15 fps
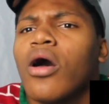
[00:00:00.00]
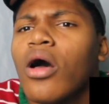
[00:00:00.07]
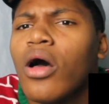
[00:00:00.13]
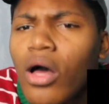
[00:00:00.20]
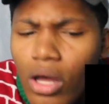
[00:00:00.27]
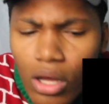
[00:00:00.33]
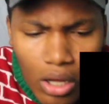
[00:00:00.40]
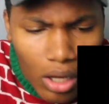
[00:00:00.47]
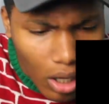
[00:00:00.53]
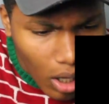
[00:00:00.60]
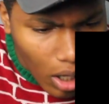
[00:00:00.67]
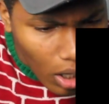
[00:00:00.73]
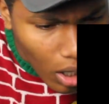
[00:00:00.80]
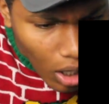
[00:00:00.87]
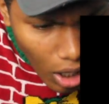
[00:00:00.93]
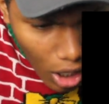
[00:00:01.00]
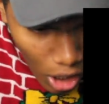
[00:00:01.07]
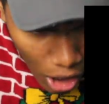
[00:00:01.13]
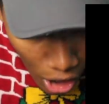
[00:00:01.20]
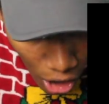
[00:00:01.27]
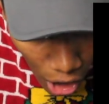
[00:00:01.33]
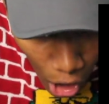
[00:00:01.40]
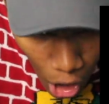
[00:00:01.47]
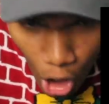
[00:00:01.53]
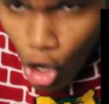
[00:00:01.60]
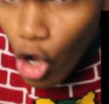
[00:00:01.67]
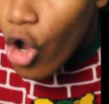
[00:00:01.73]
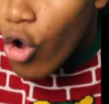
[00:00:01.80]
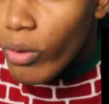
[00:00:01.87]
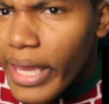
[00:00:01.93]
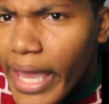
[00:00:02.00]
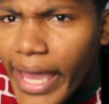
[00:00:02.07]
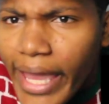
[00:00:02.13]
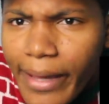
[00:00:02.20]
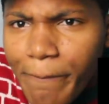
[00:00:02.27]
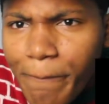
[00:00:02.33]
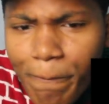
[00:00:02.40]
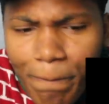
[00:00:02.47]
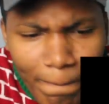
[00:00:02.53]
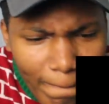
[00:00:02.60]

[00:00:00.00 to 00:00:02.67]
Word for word: Oh, okay.